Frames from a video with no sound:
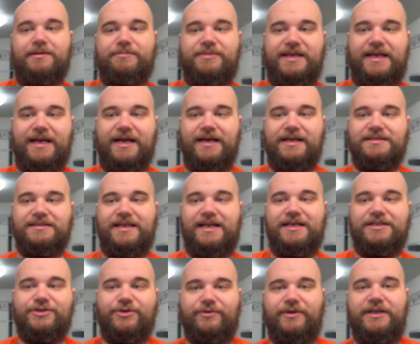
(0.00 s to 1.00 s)
because it
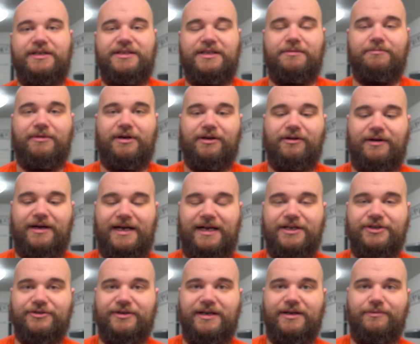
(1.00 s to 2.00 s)
has creatine
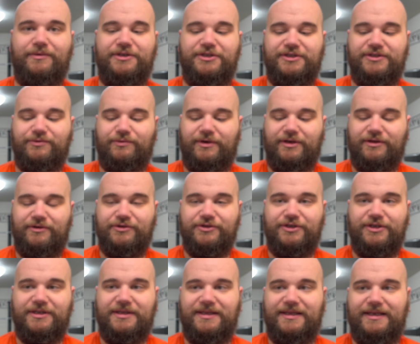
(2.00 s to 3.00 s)
monohydrate, which is one of those
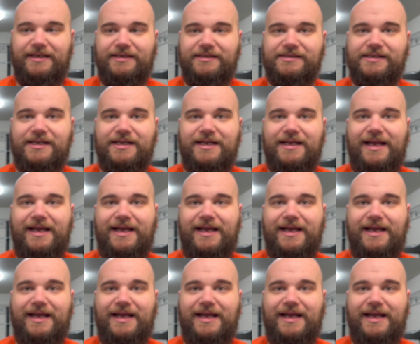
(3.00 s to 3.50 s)
good things.